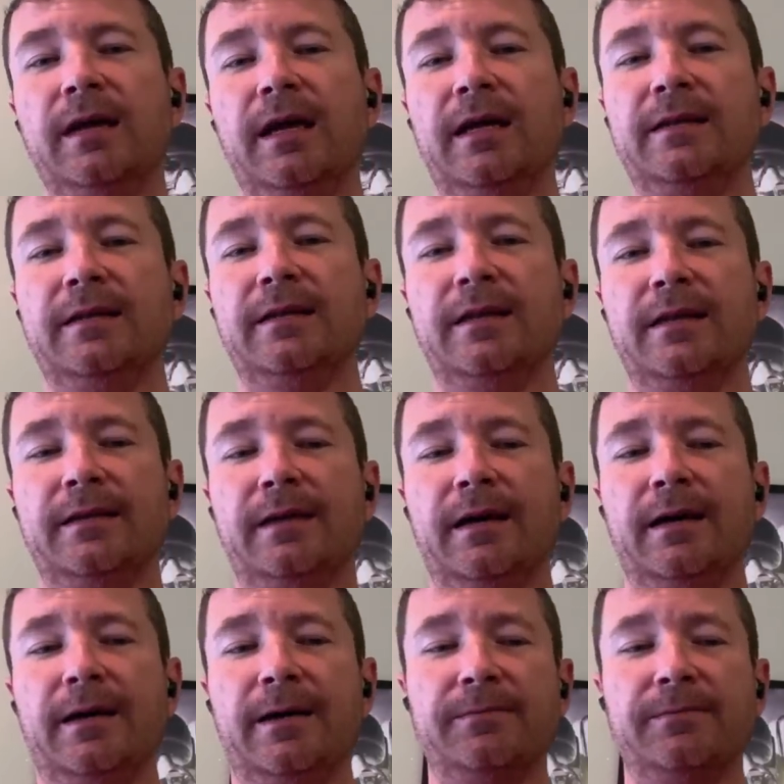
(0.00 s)
And then
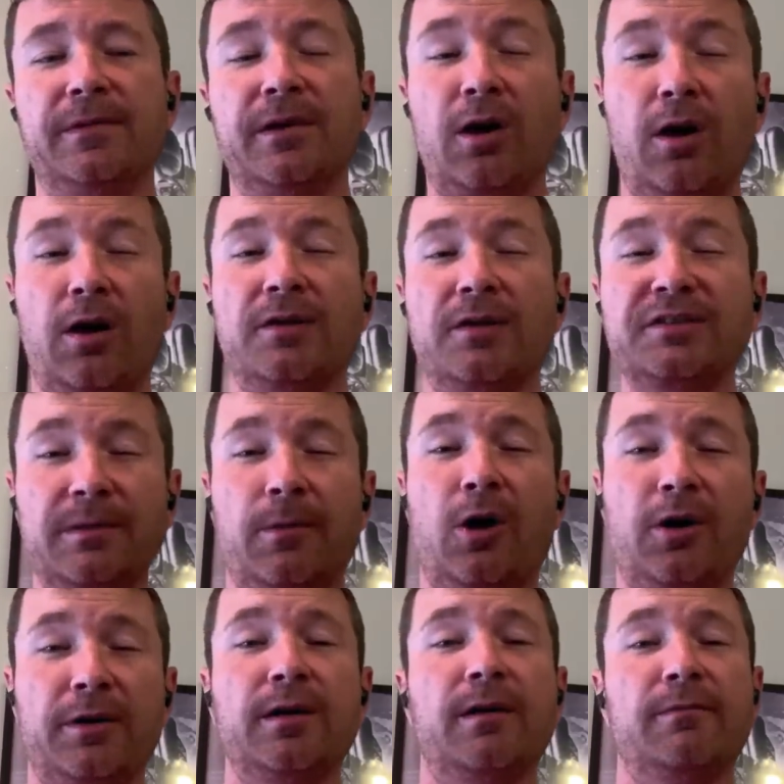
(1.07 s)
there are some
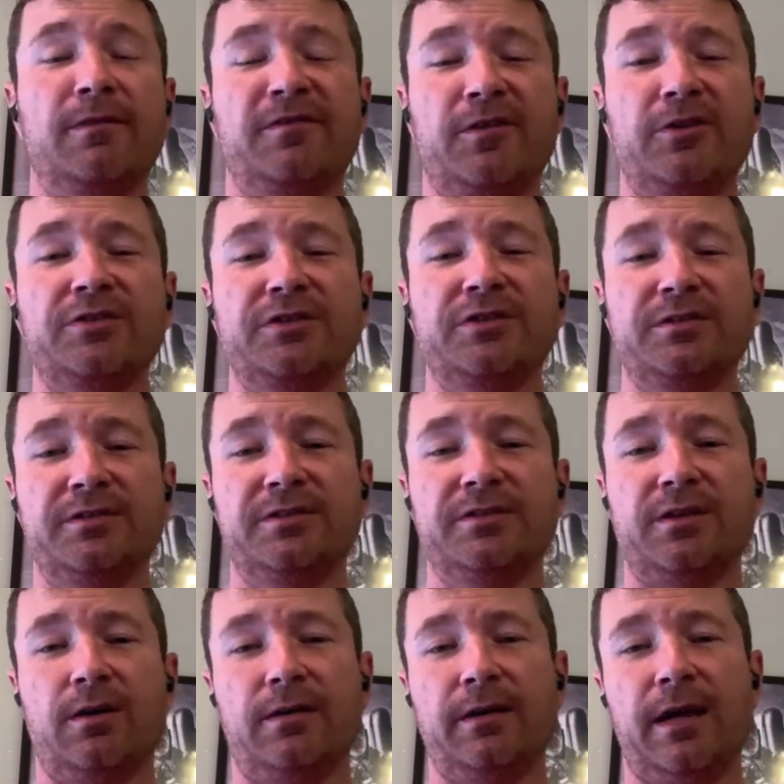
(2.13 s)
hardcover versions
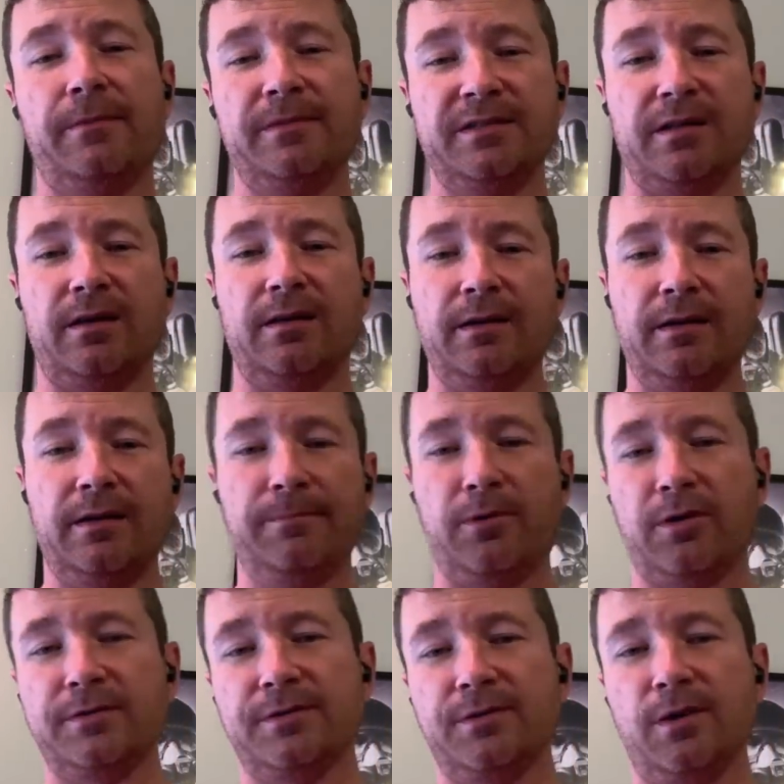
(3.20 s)
on Amazon and
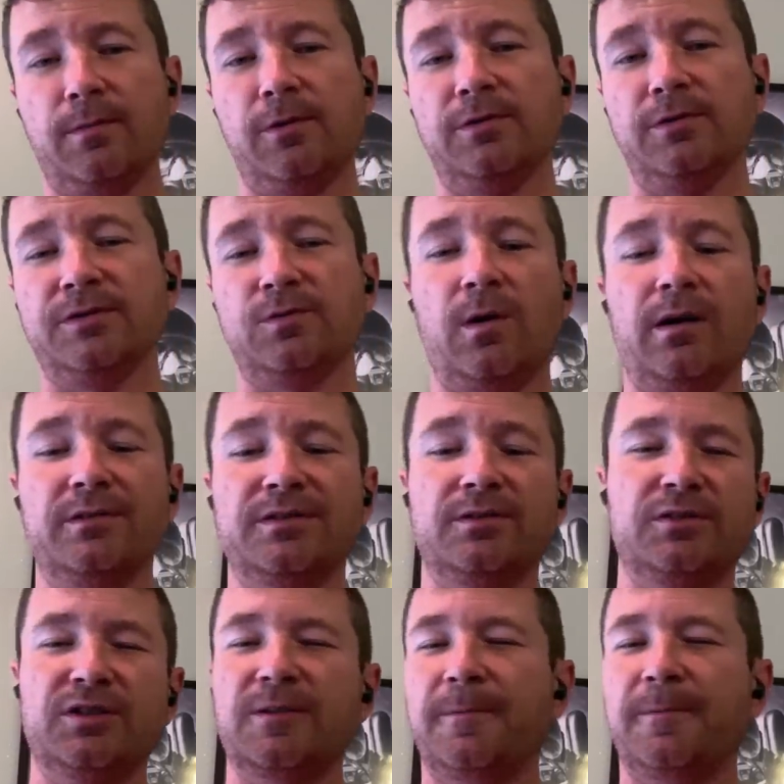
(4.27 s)
Barnes & Noble as well. So
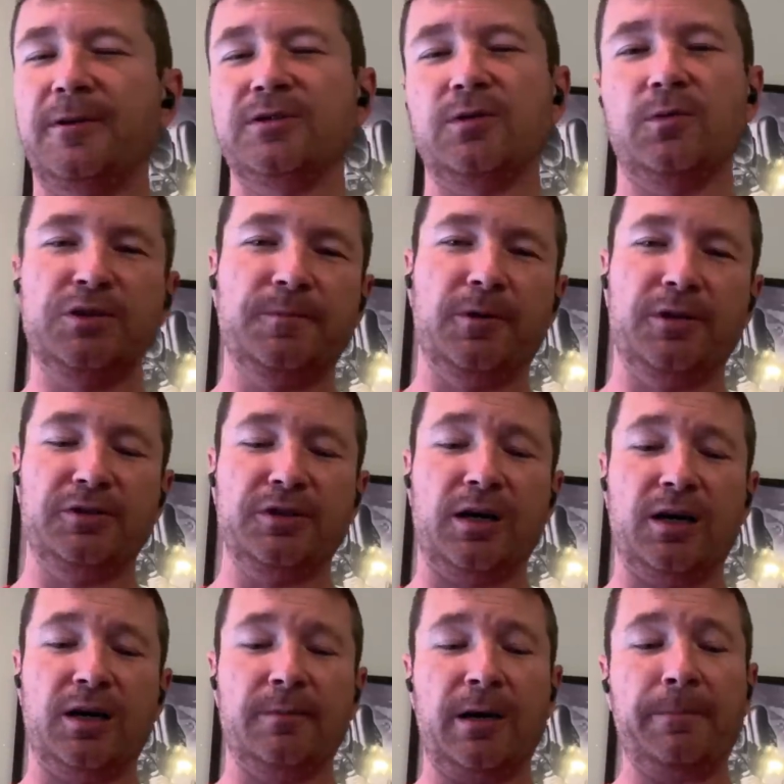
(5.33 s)
it just depends on which book you're
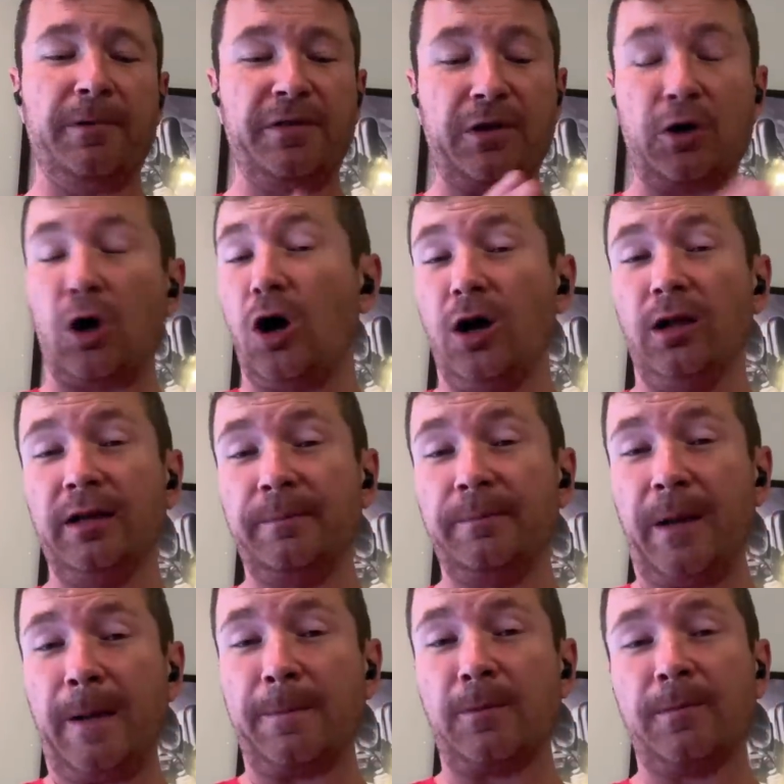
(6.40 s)
talking about, but they're all in
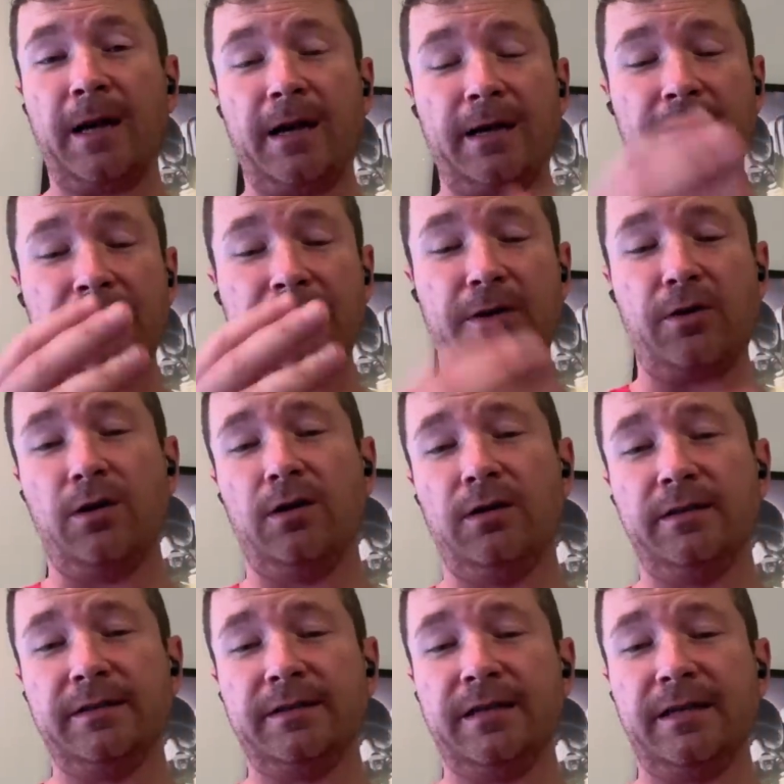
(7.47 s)
paperback and they're
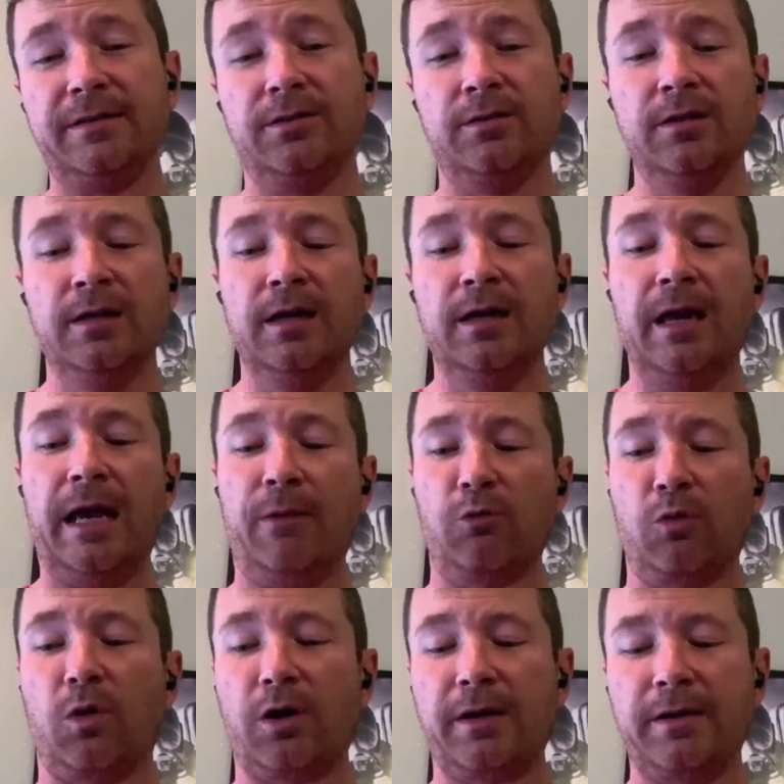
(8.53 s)
all in Kindle. And
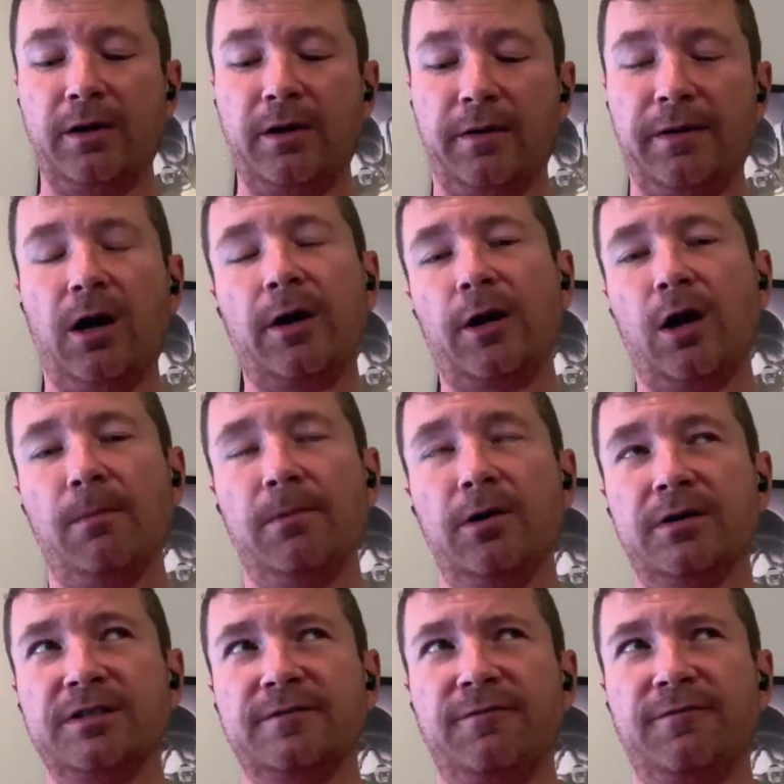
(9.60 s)
we're working on the
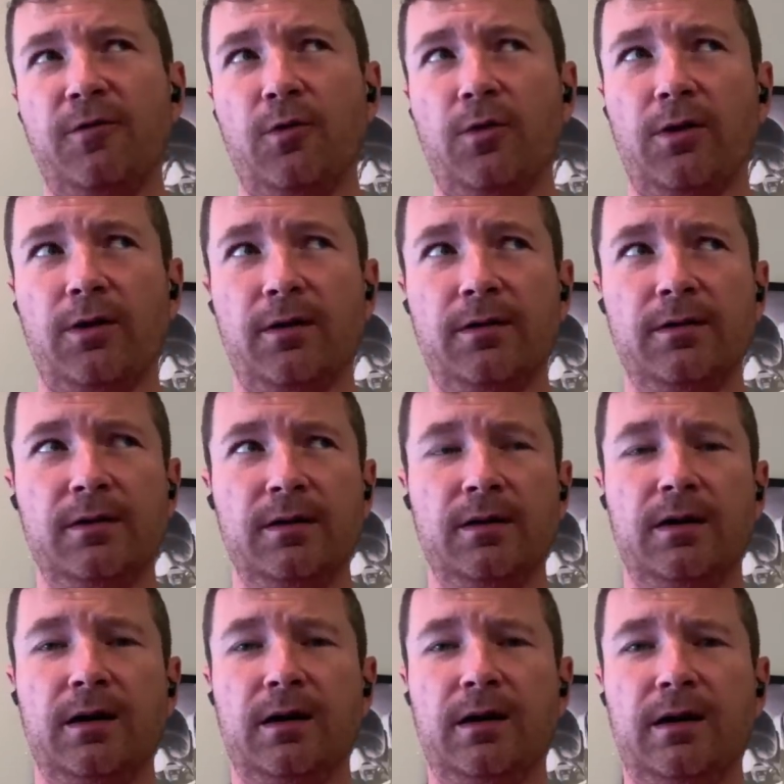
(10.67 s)
audiobooks for
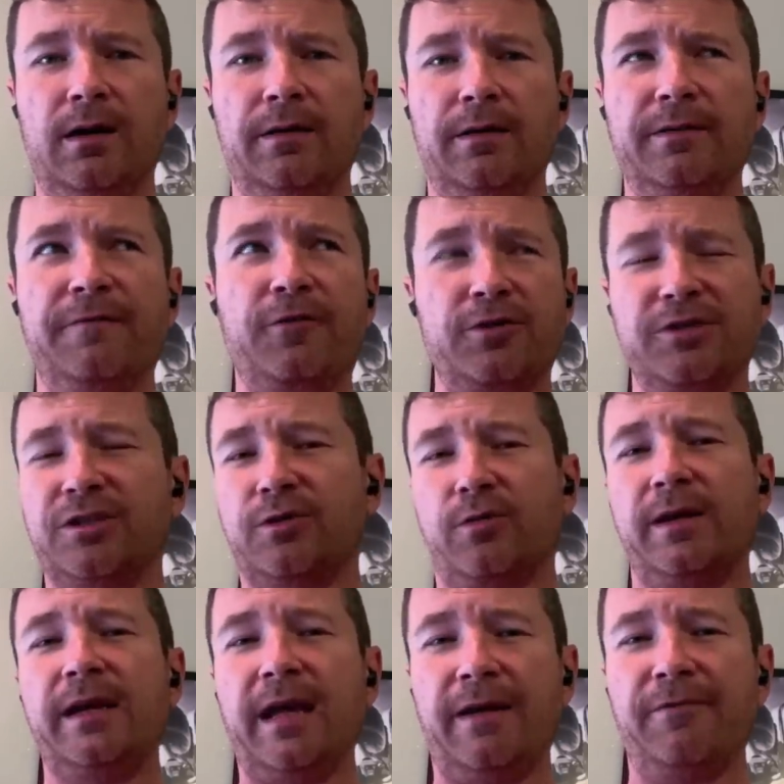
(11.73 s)
the first
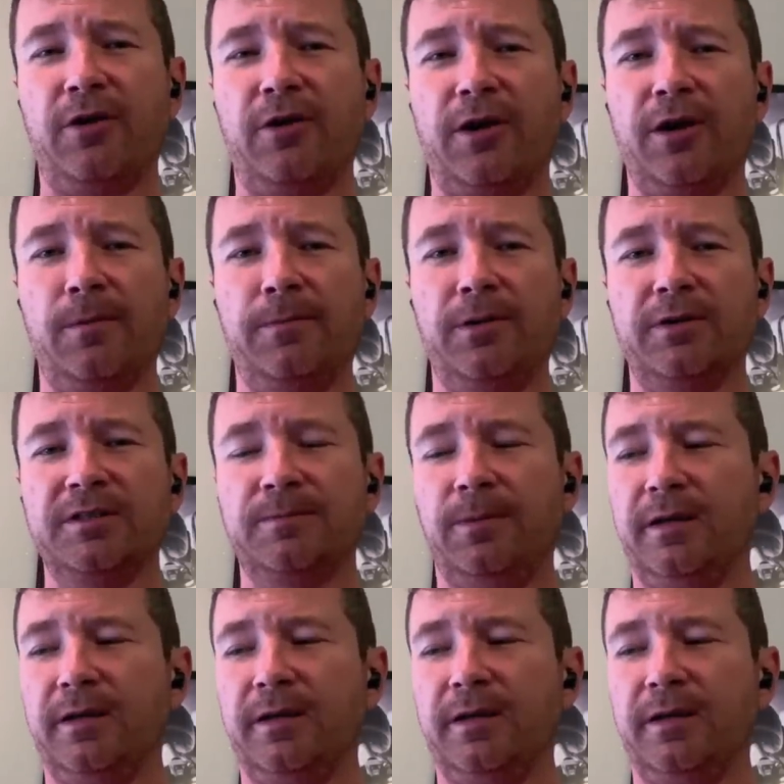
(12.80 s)
three have audiobooks,